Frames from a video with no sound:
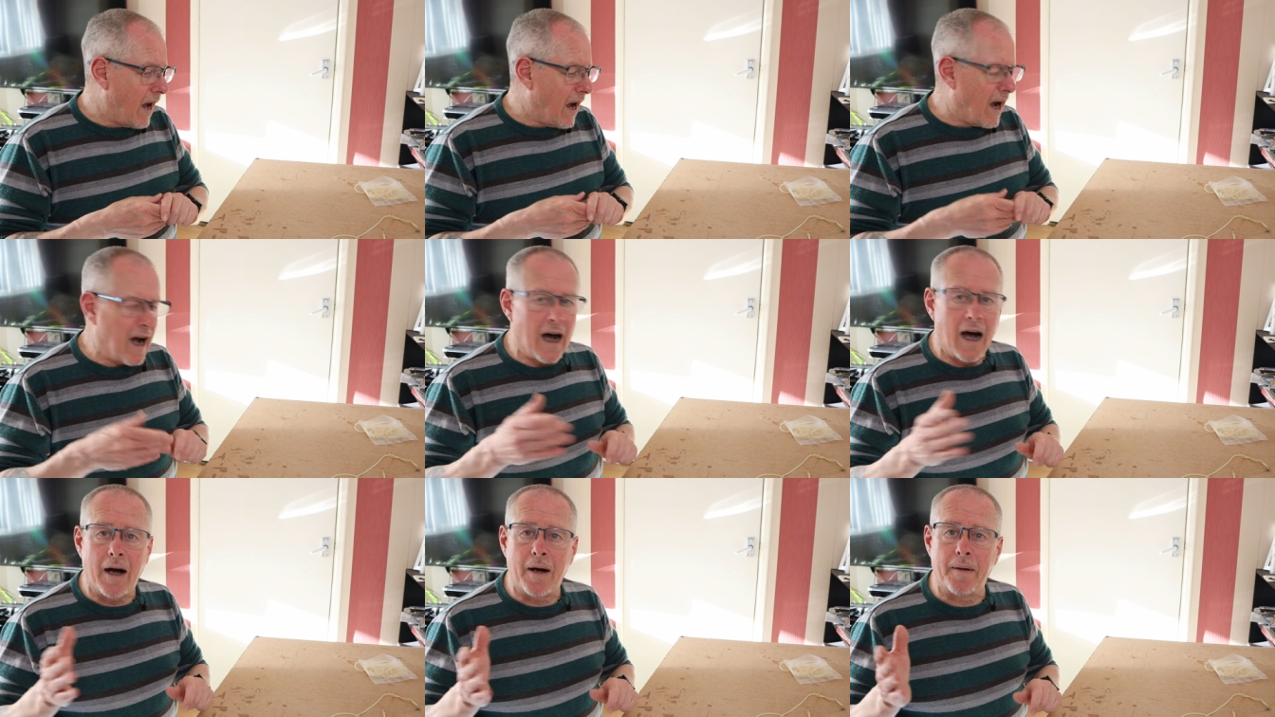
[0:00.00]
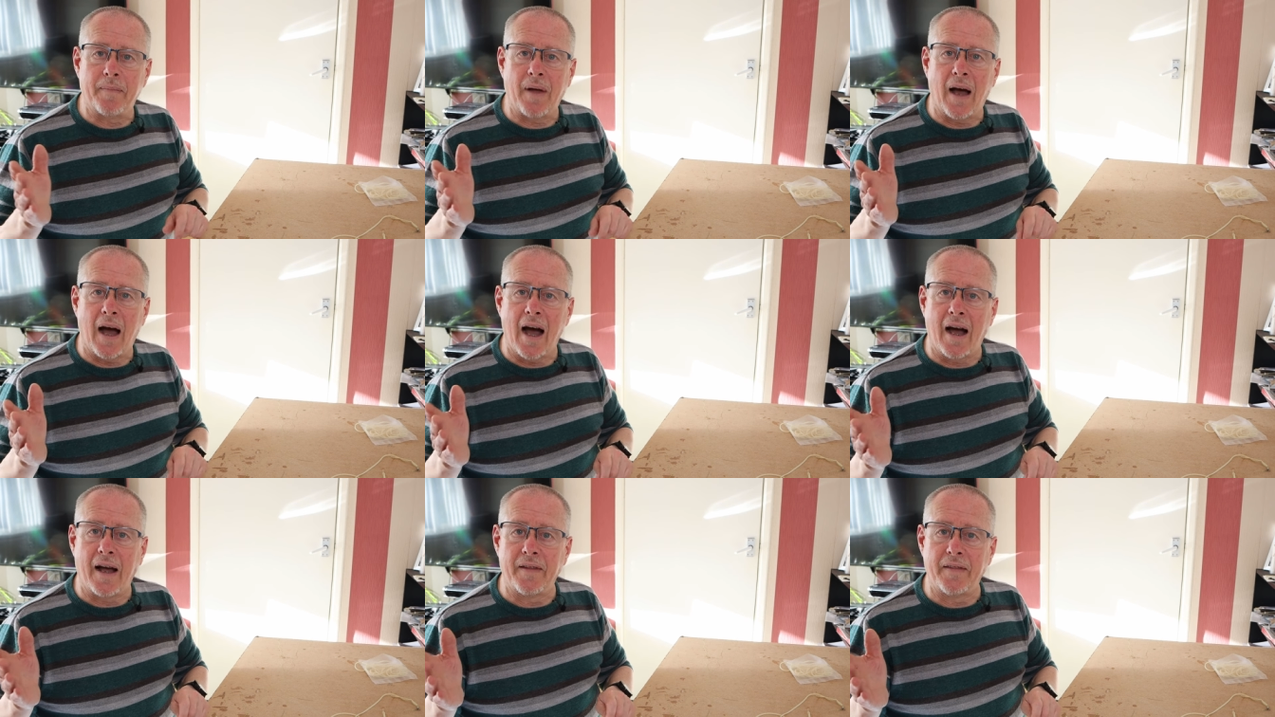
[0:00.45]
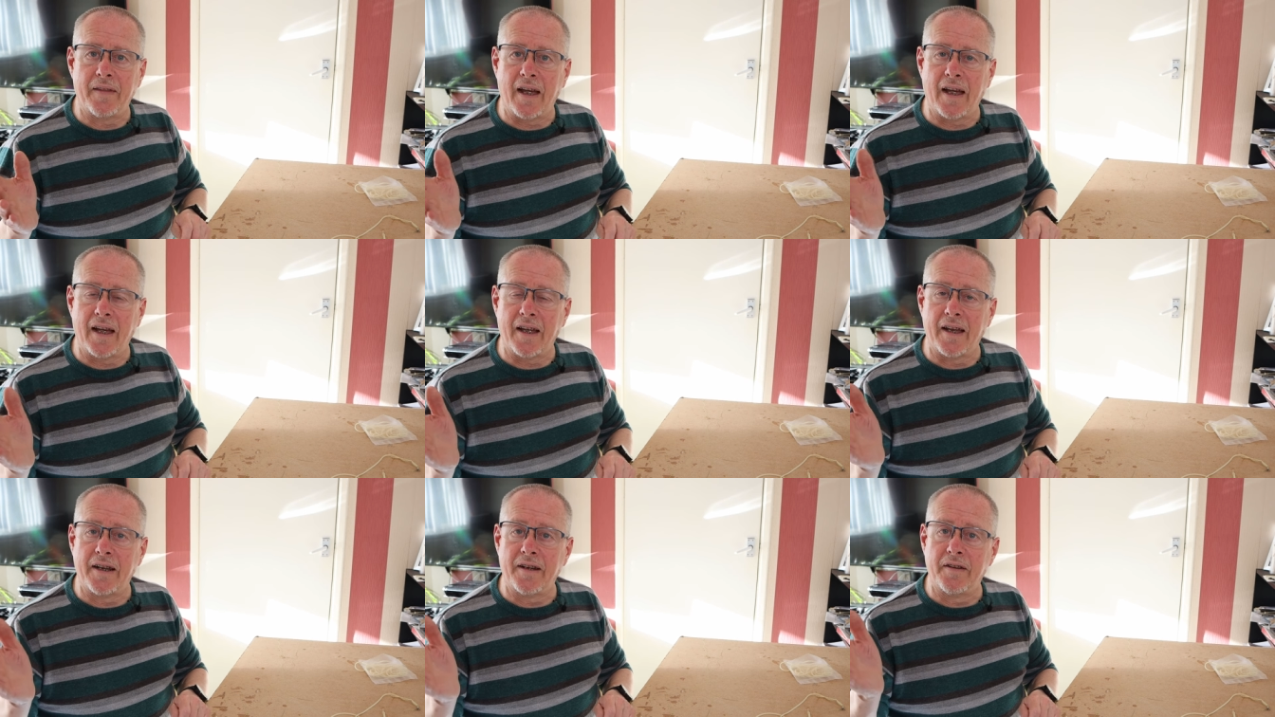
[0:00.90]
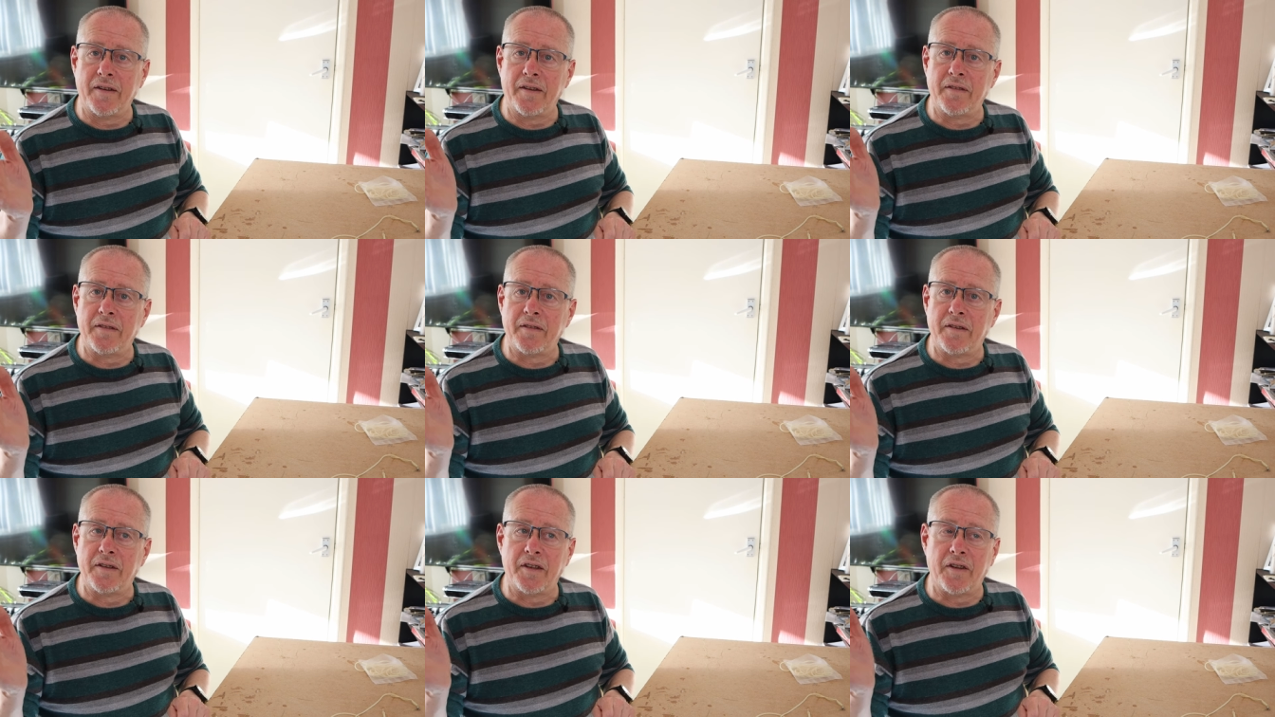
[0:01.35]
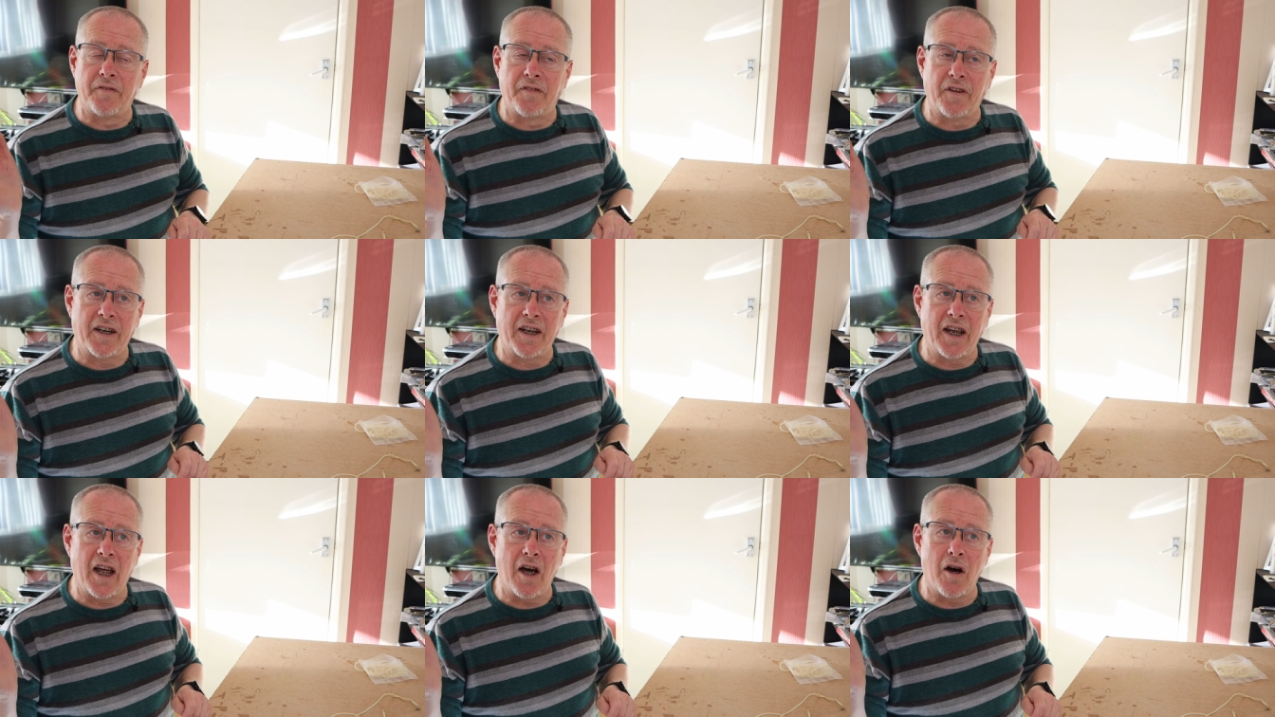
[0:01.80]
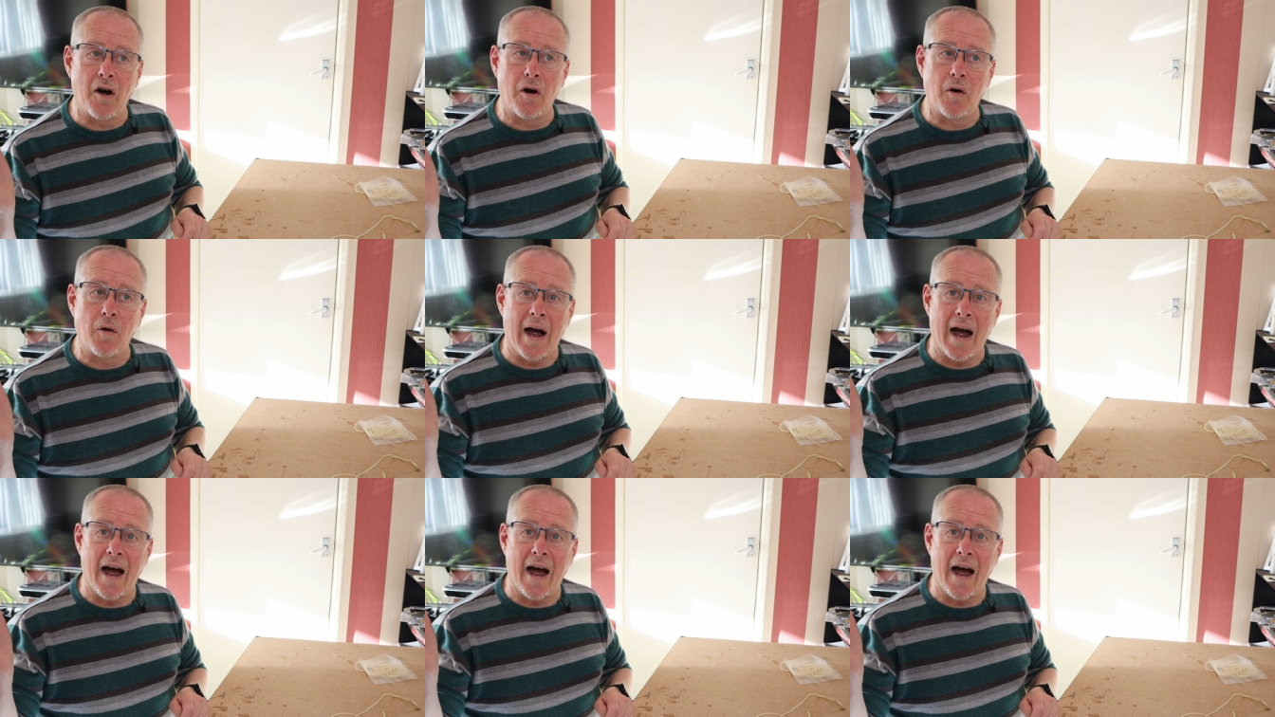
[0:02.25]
um, and then the video